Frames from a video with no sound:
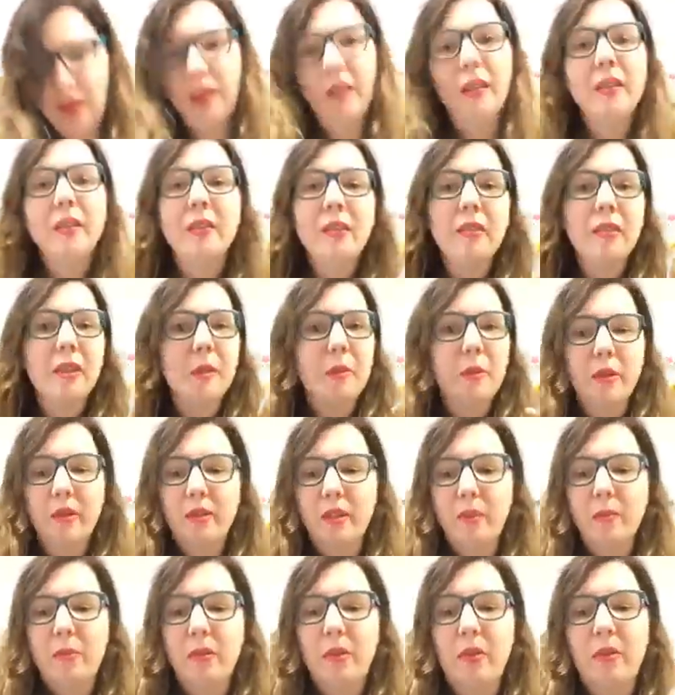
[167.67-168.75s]
And this is super
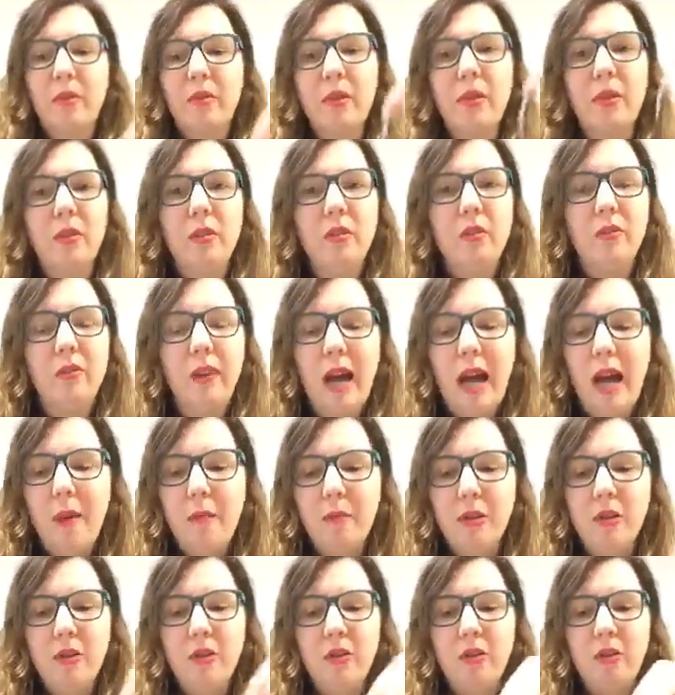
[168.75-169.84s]
simple to wrap.
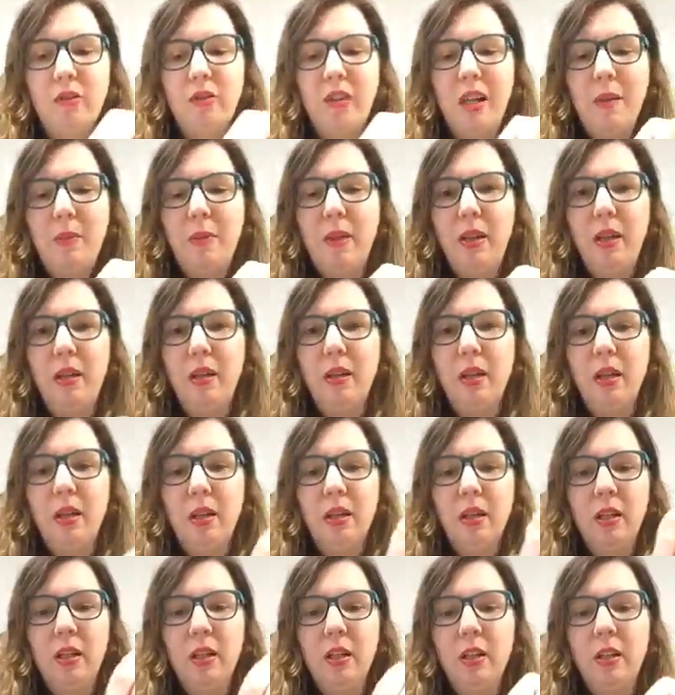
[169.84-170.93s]
You just drape it
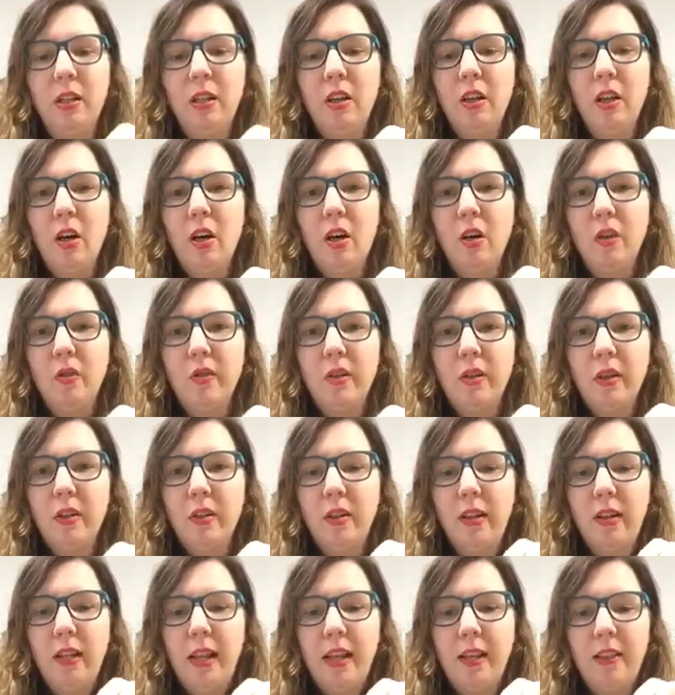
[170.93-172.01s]
over
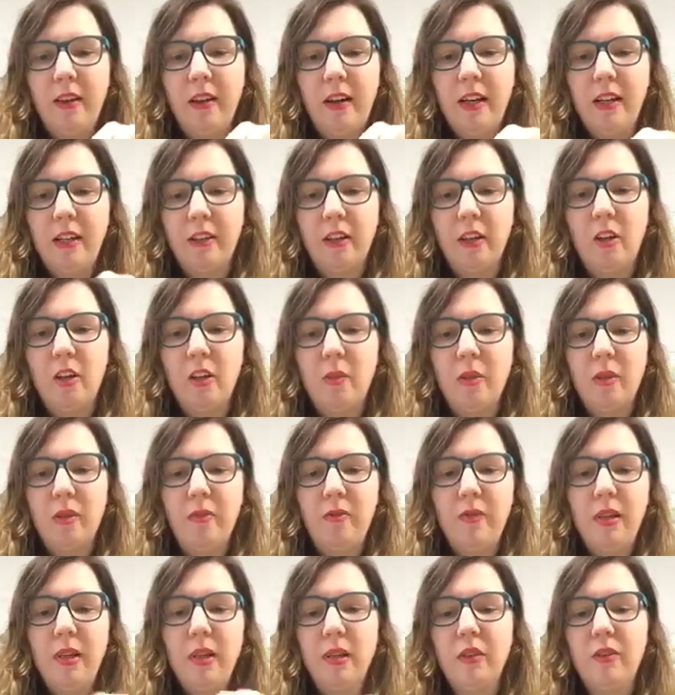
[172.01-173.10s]
the leg there. You hold it with
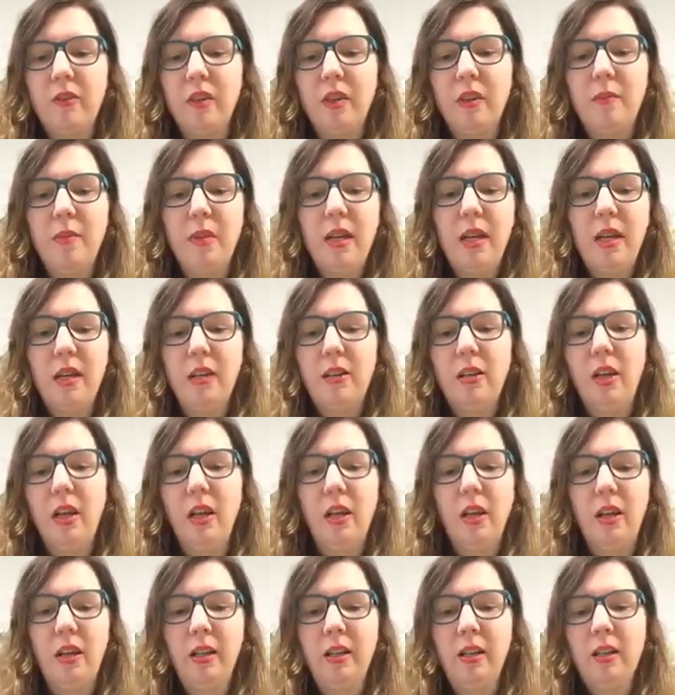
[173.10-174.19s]
a finger for a minute
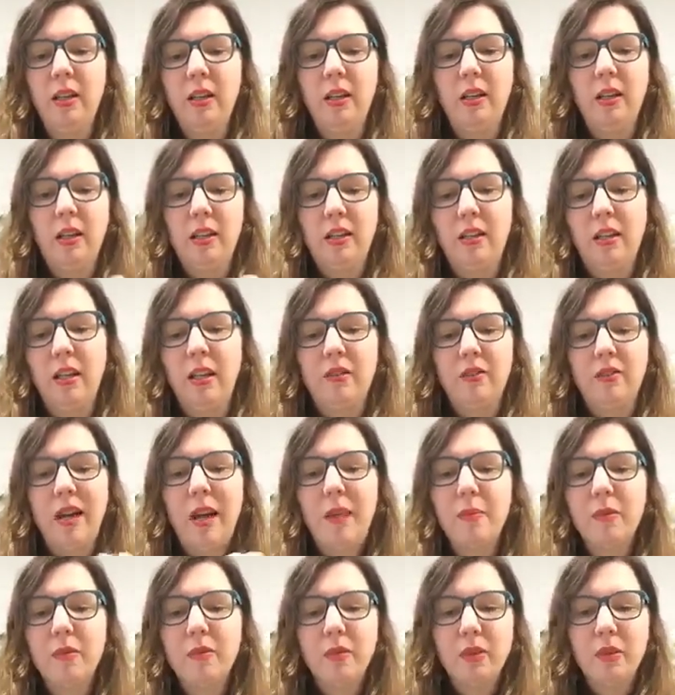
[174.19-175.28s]
until I've
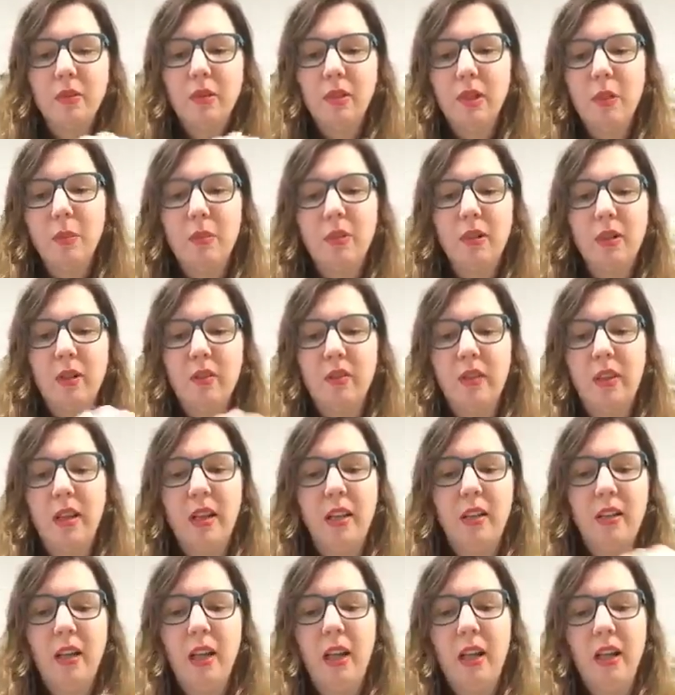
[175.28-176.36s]
wrapped a few loops over
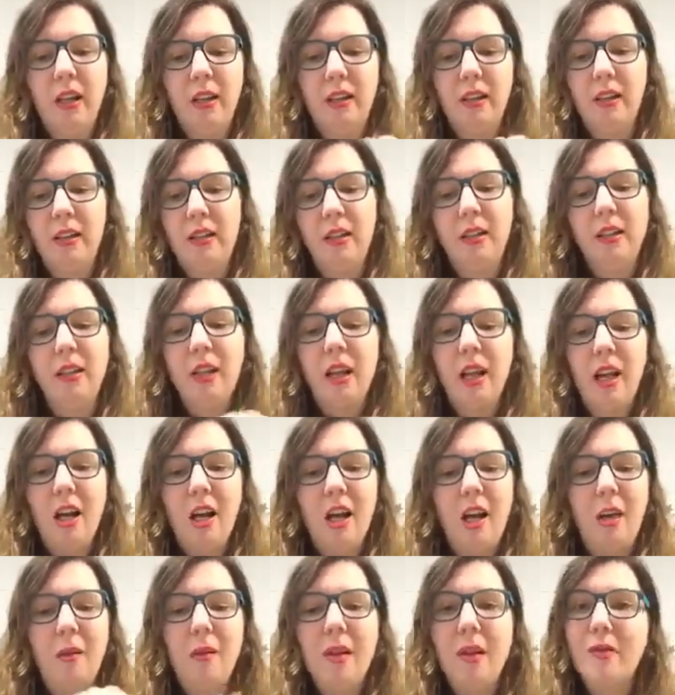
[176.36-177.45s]
it.
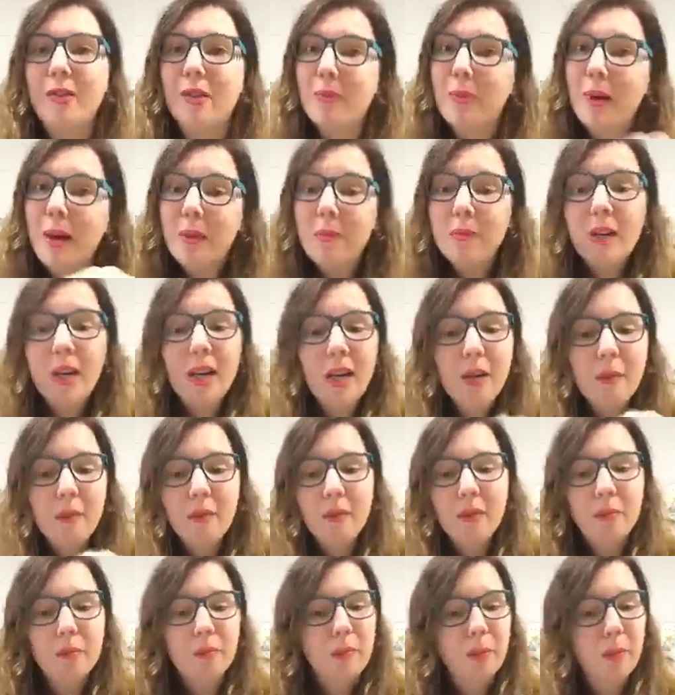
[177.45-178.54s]
And for
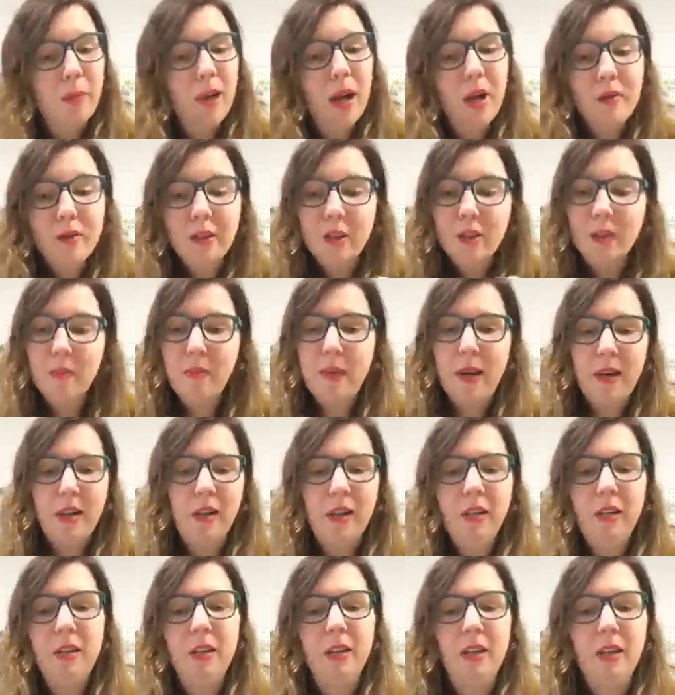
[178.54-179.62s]
pom-poms, the puffier the
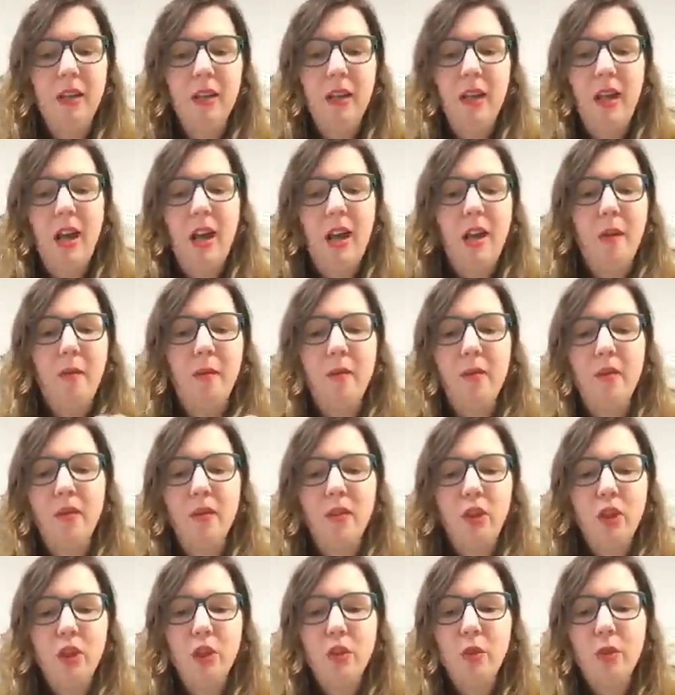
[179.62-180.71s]
better.
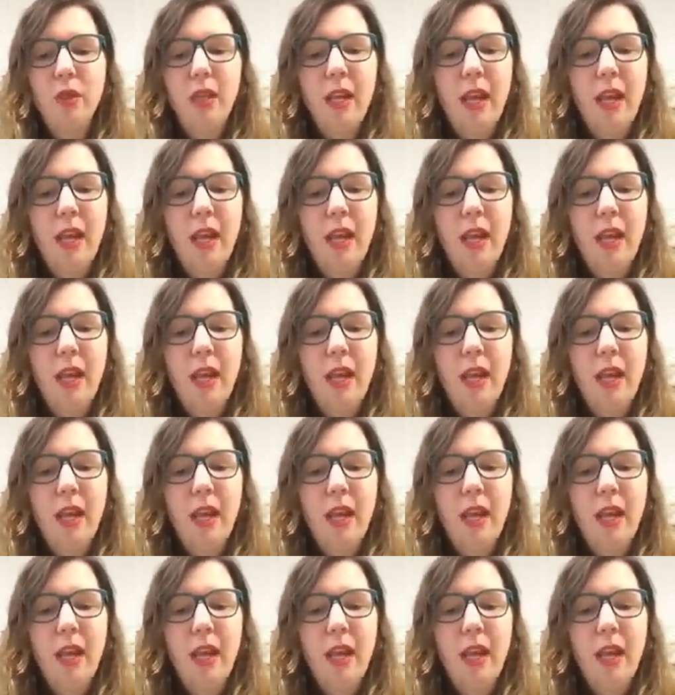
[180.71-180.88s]
You